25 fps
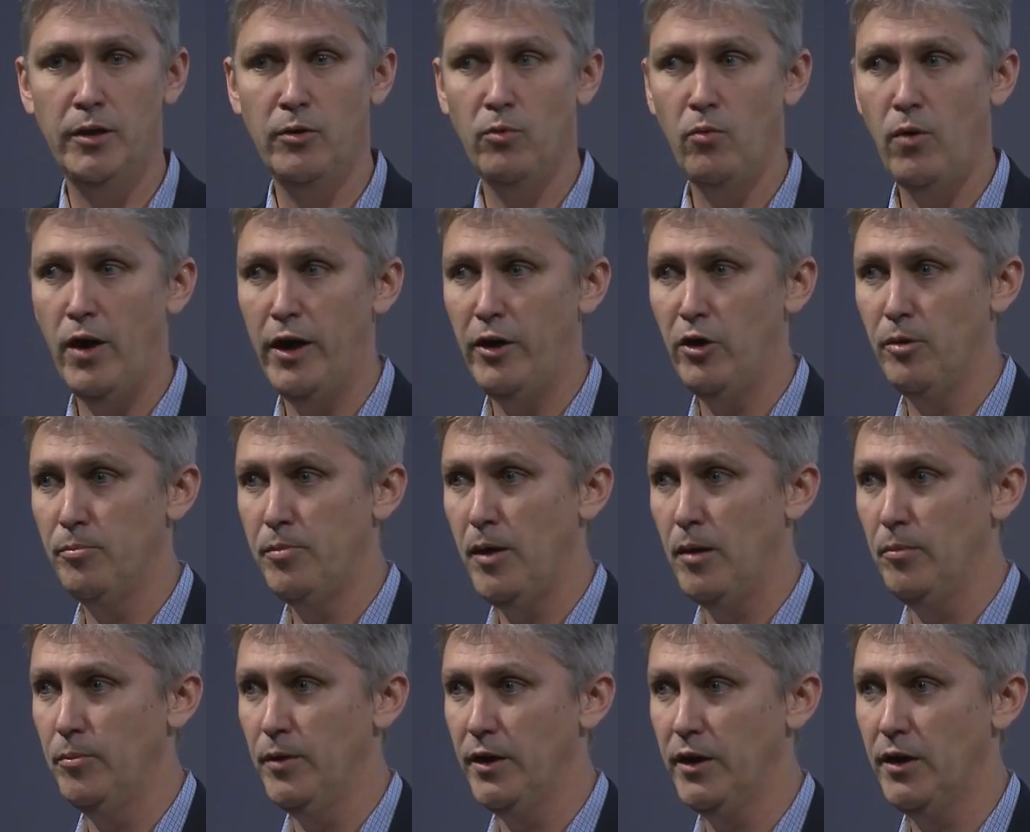in a wider
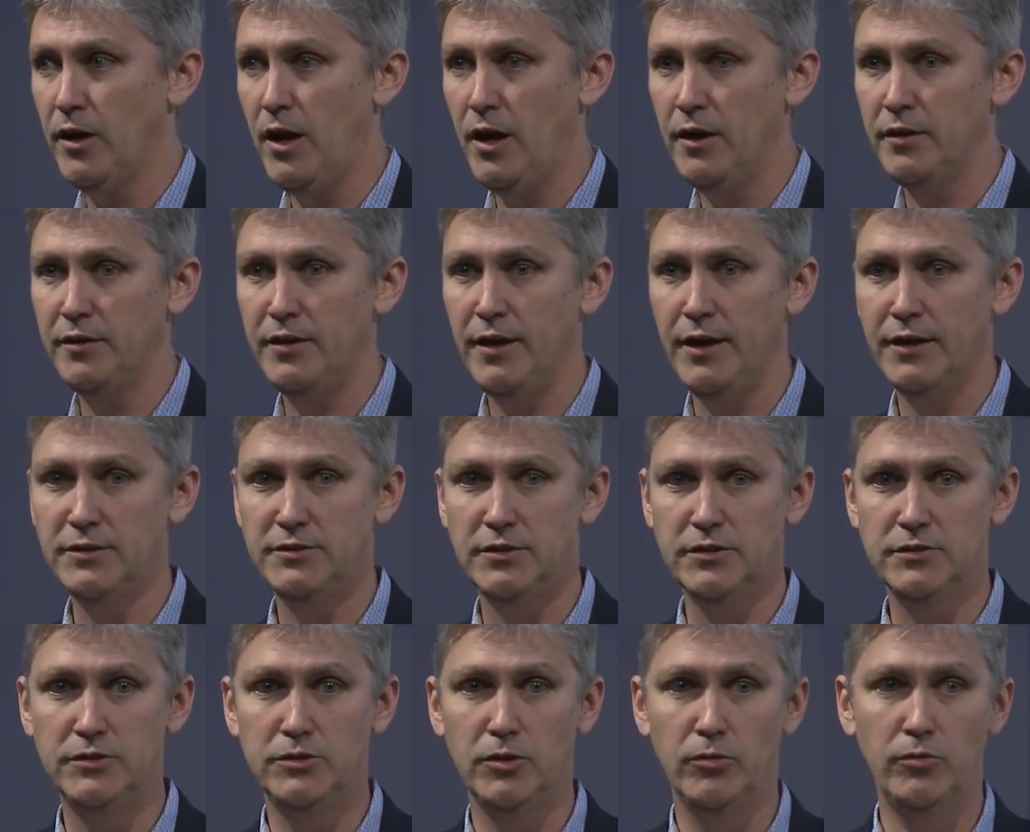public
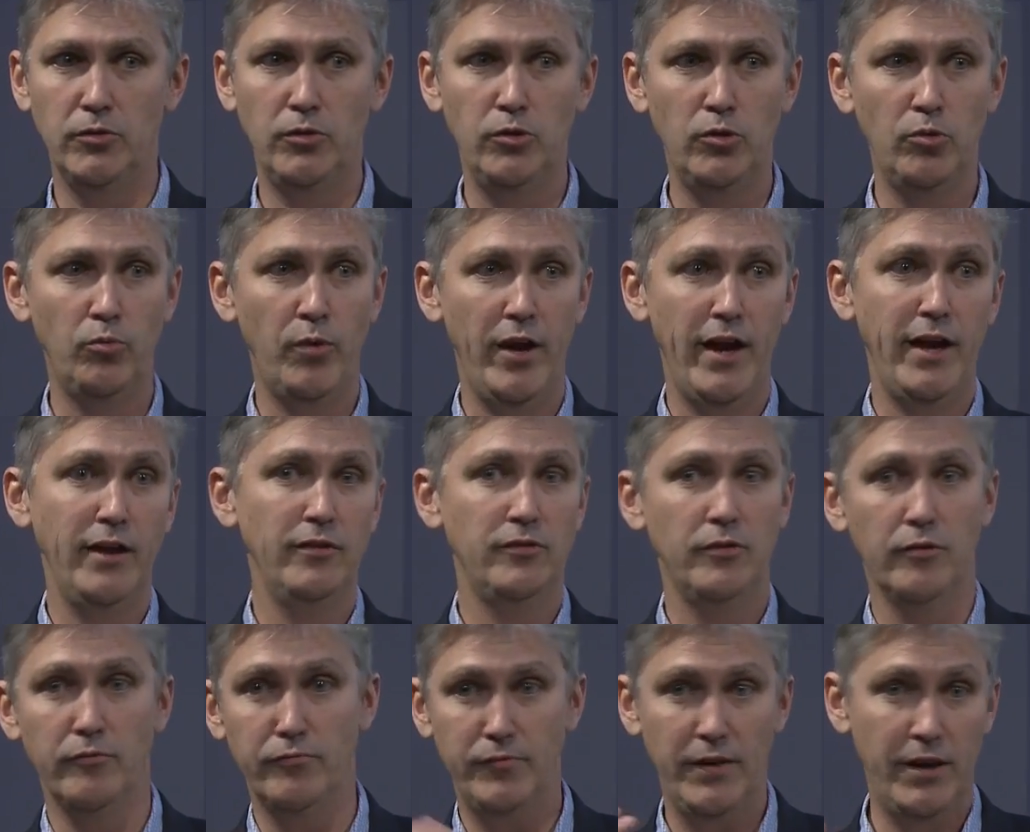context. And so new
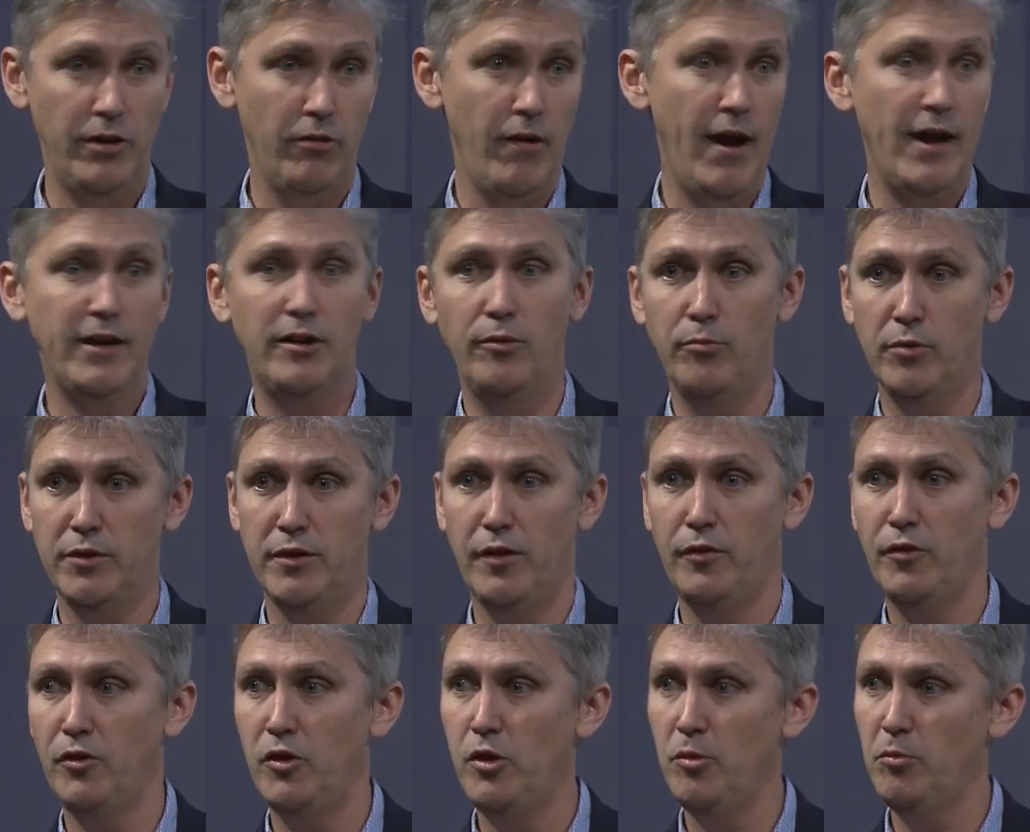ways of interacting with
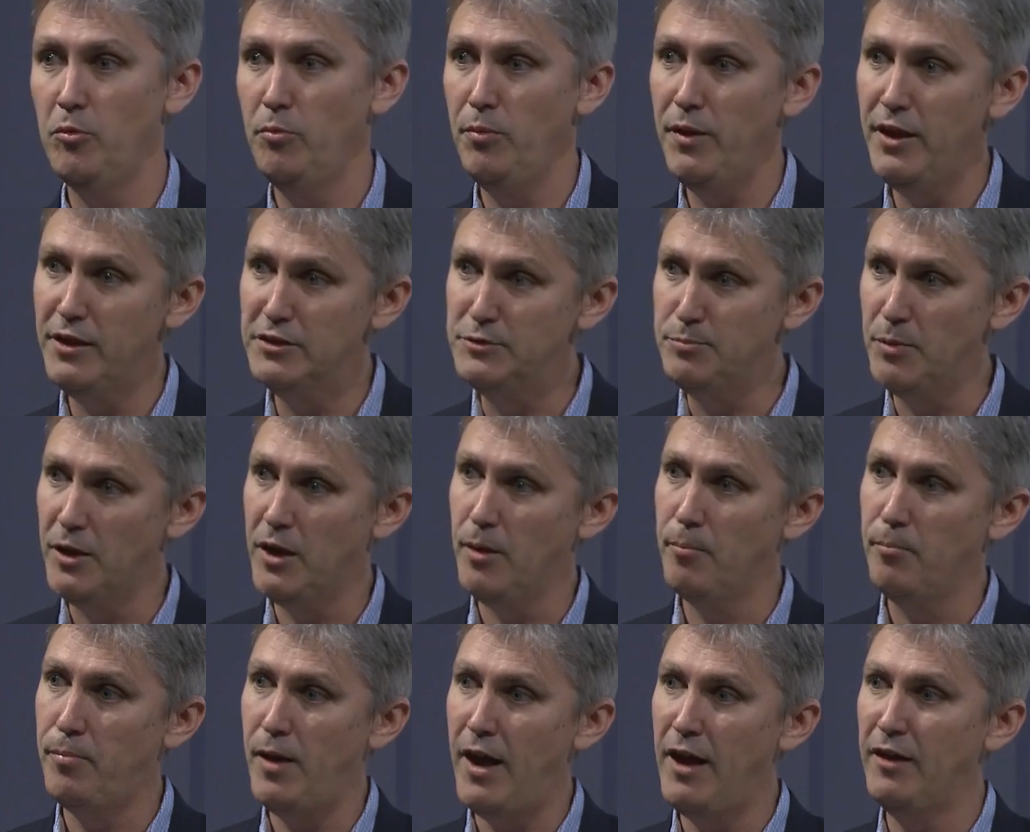other human beings
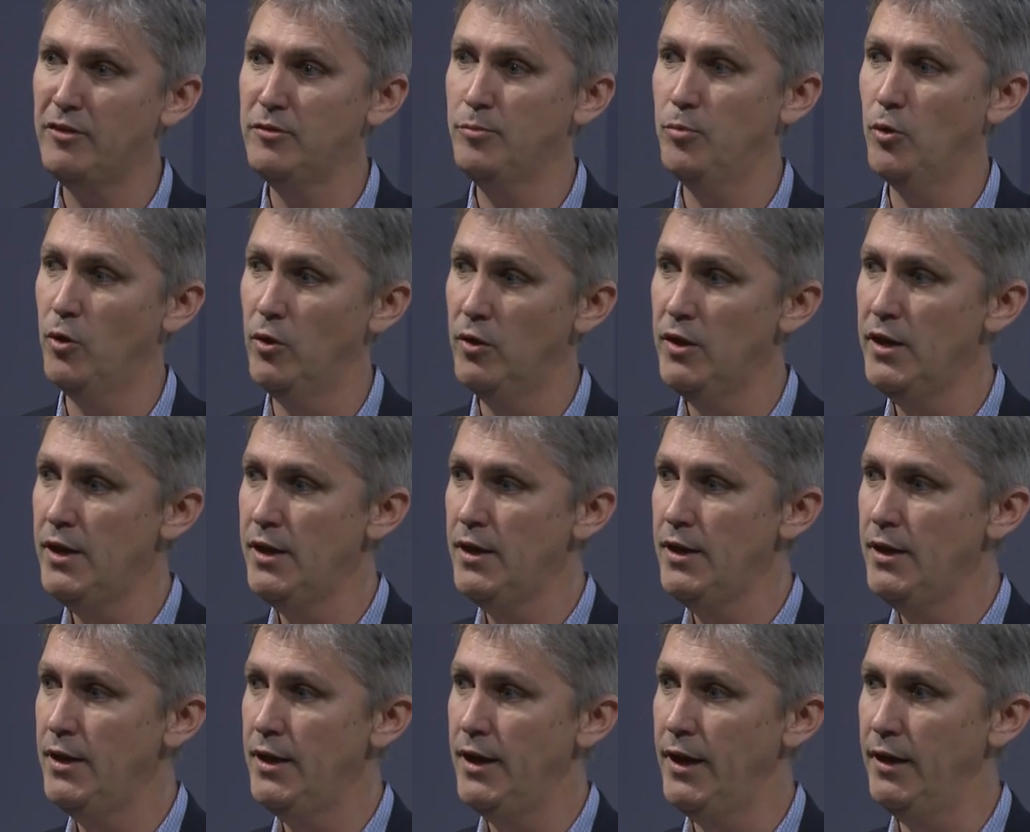become possible
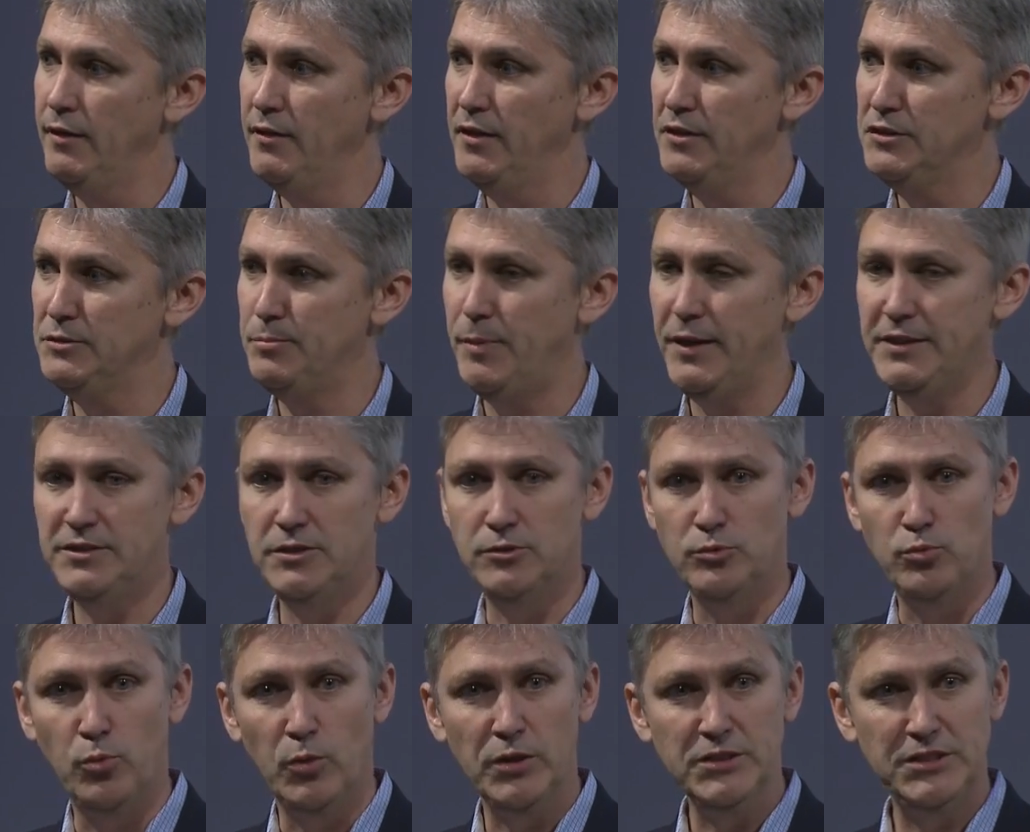in these
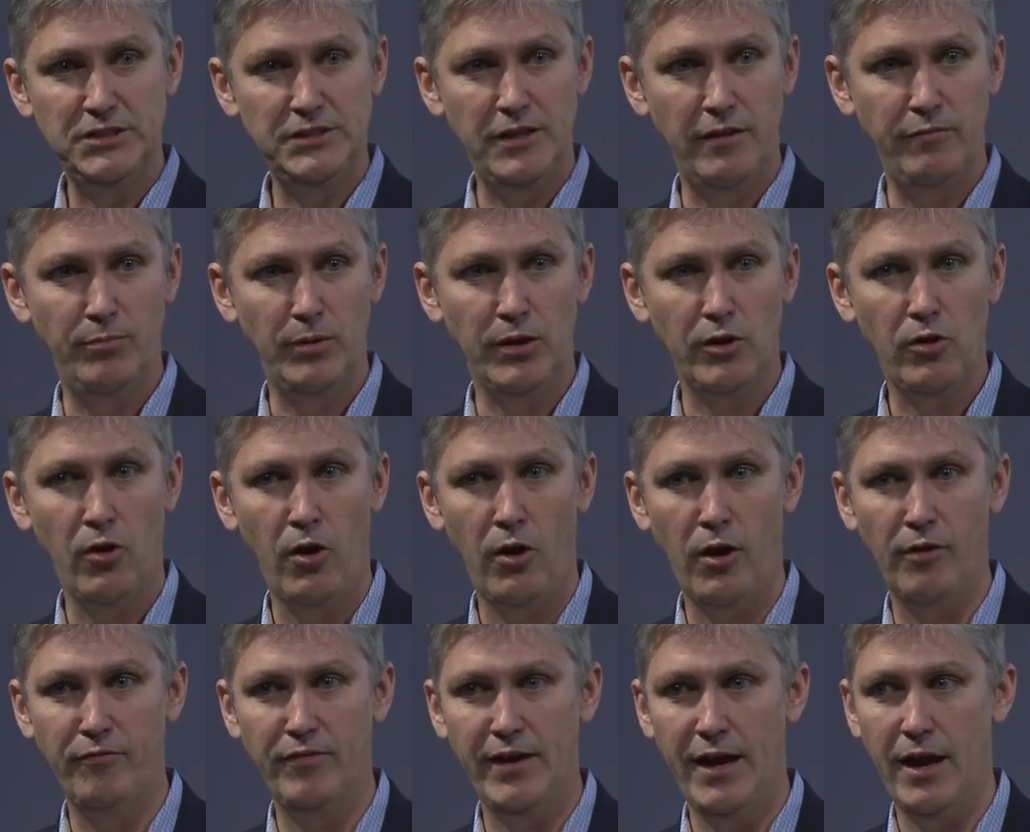spaces once they've been
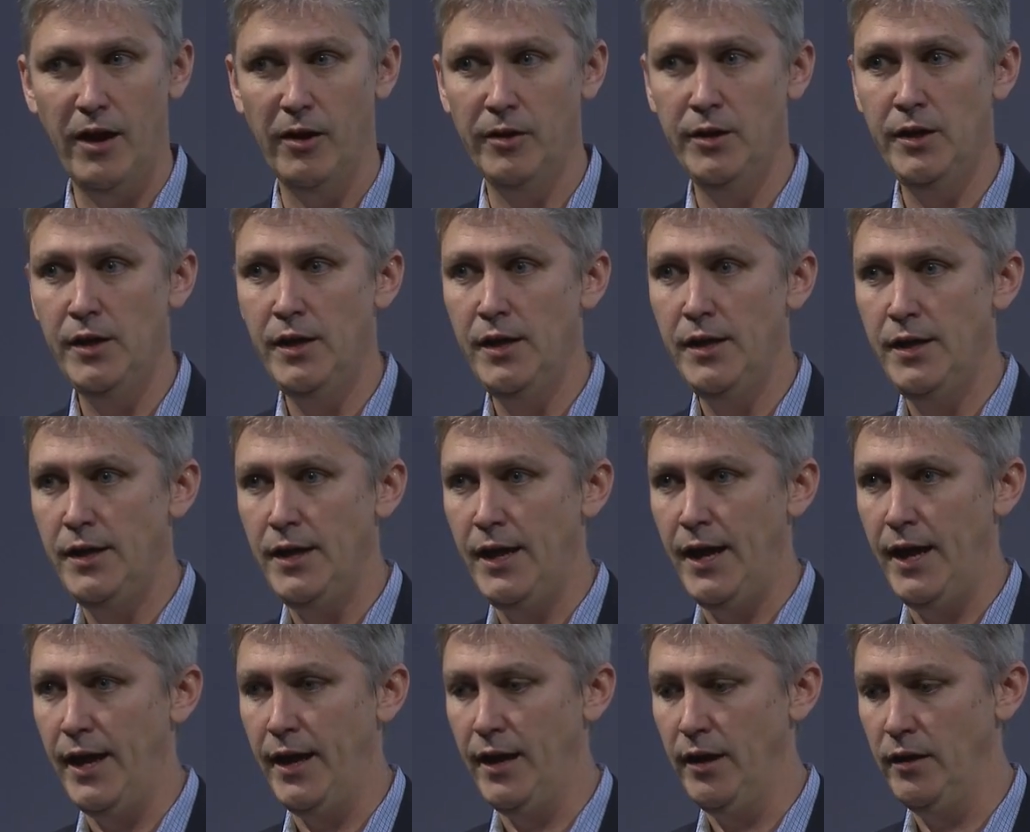carved out
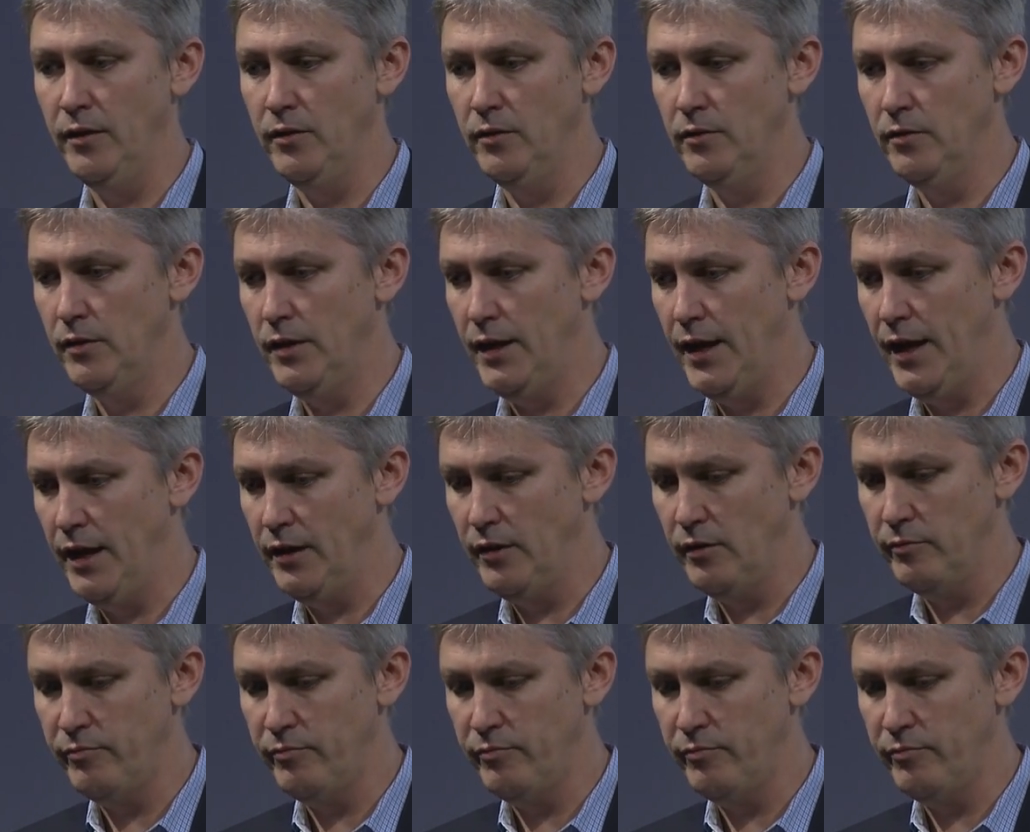and, and